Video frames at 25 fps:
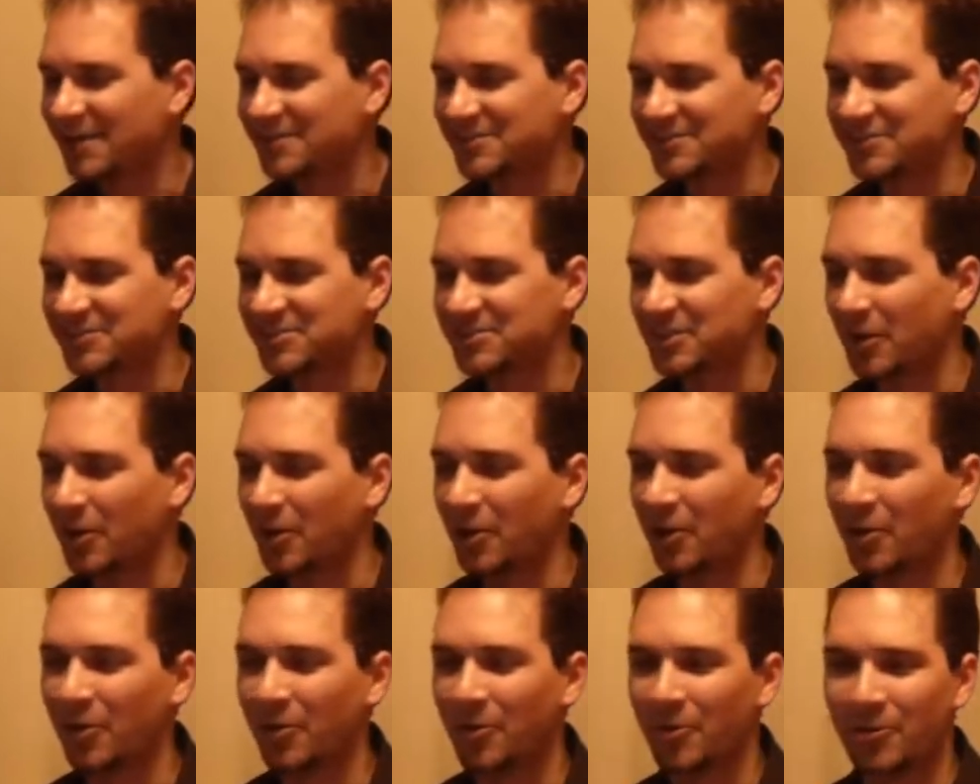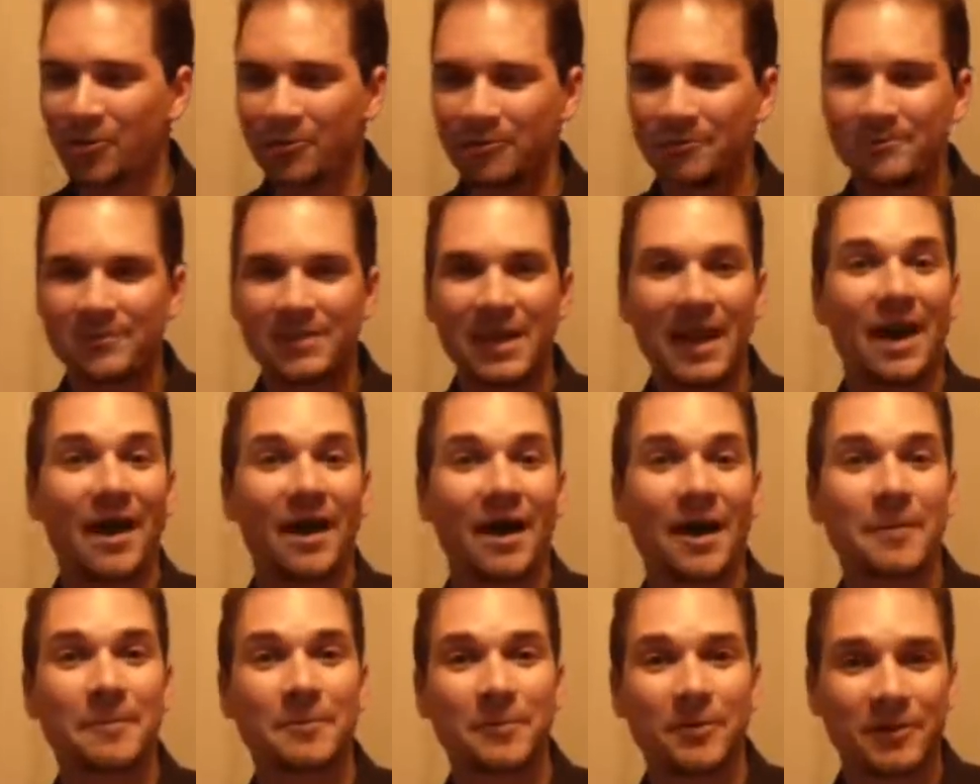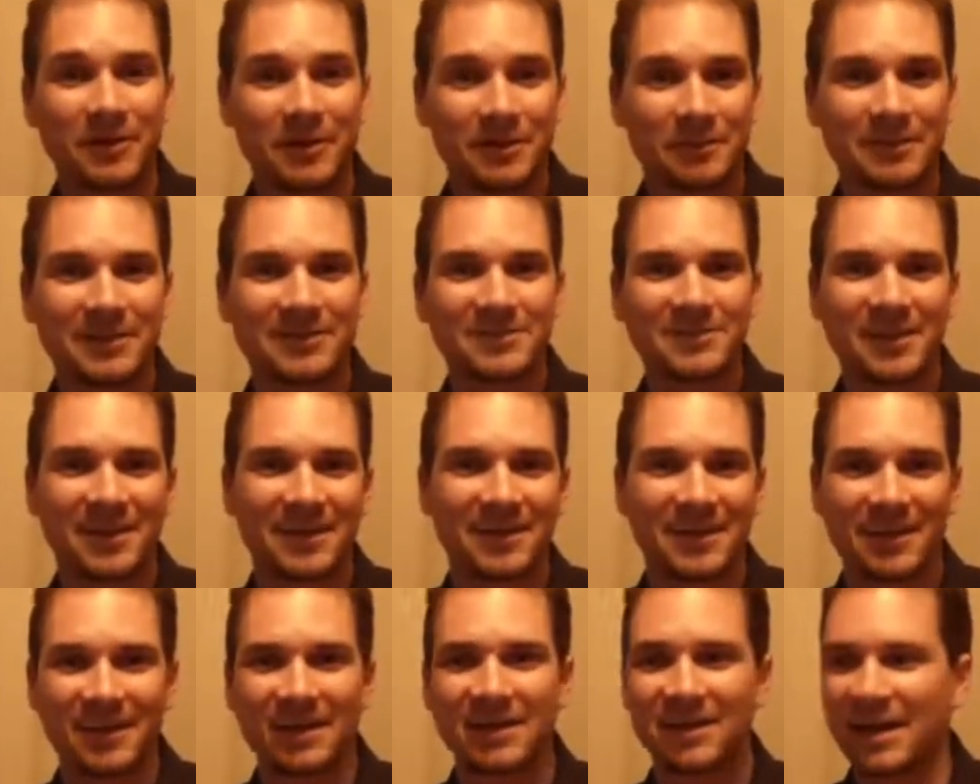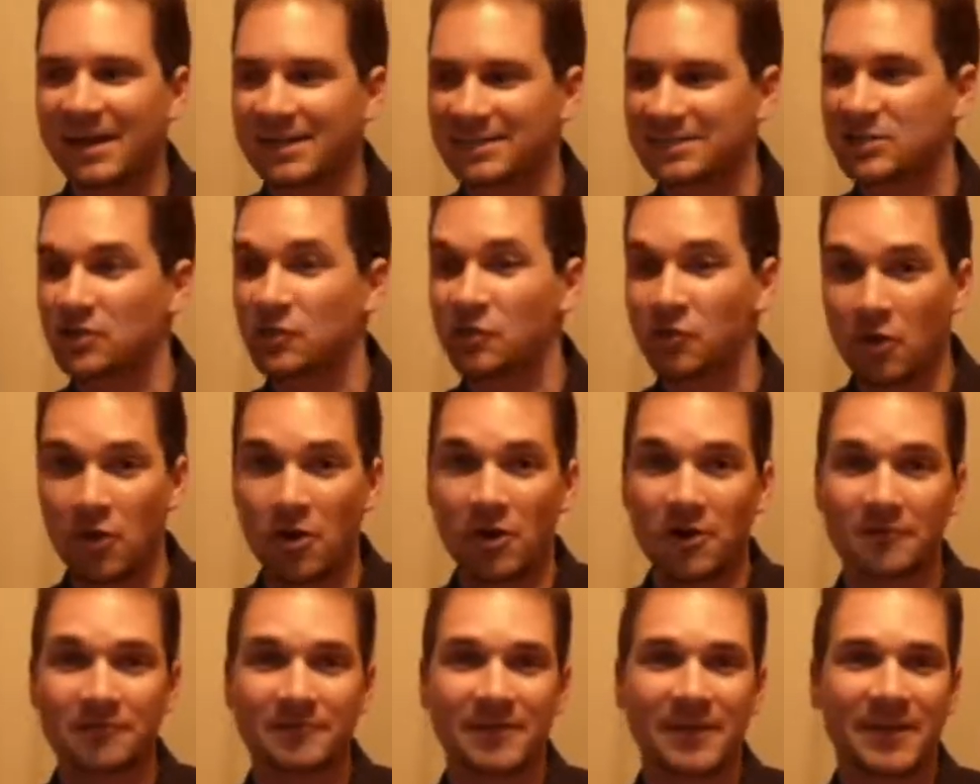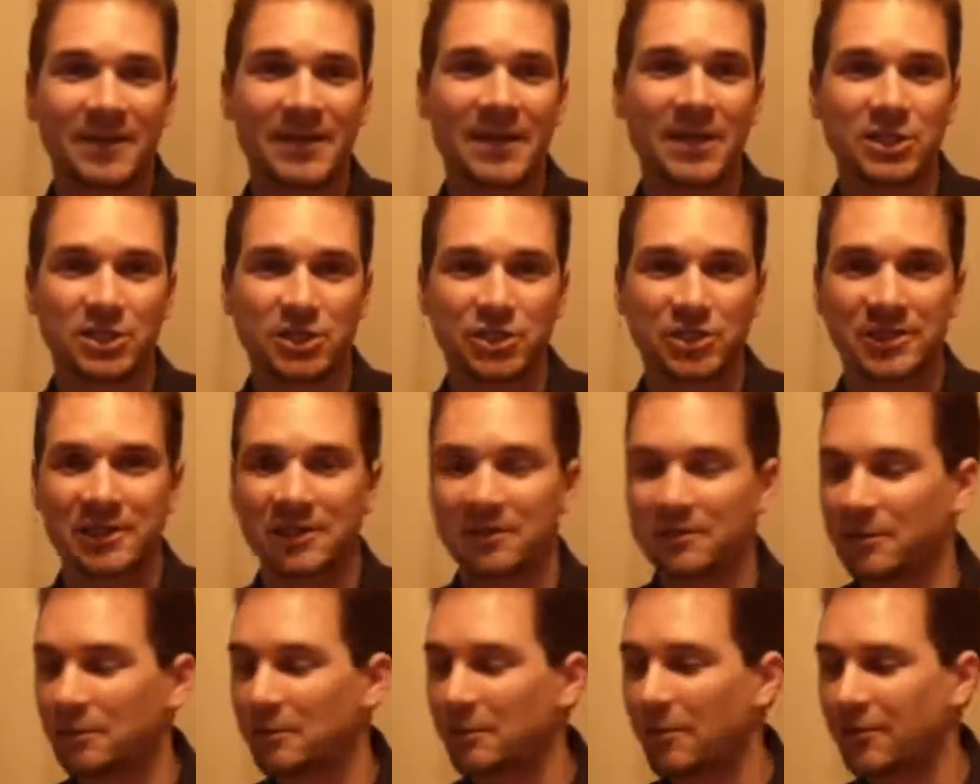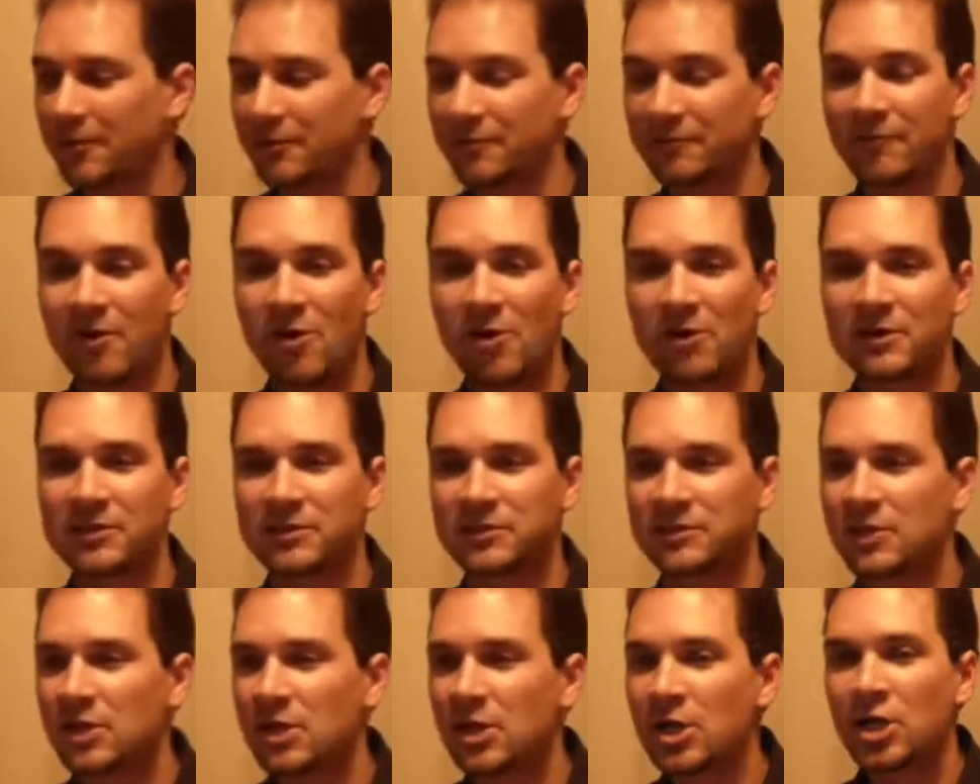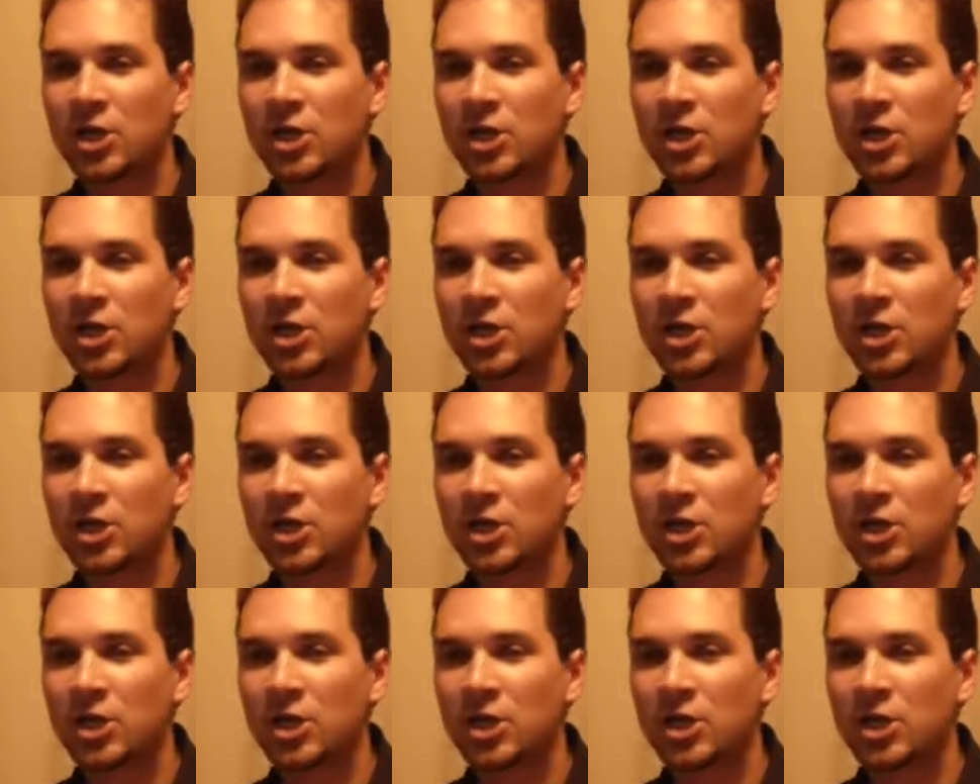So yeah, I'm going to be taking a nice long vacation in the month of August.